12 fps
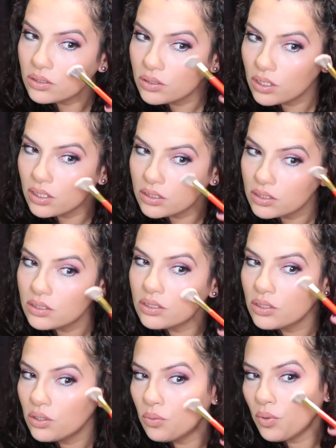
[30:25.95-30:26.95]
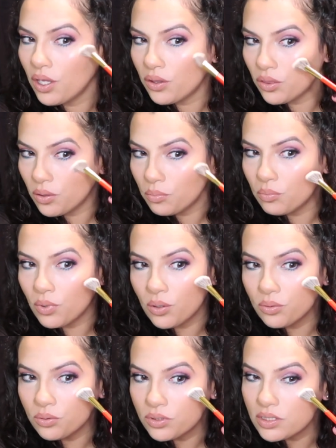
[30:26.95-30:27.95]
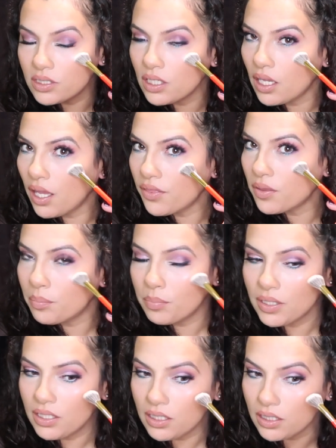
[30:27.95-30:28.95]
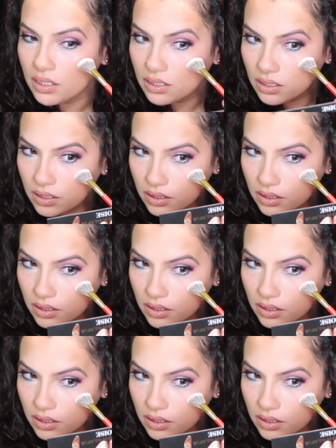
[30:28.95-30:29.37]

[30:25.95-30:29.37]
Just, you want the most at the peak.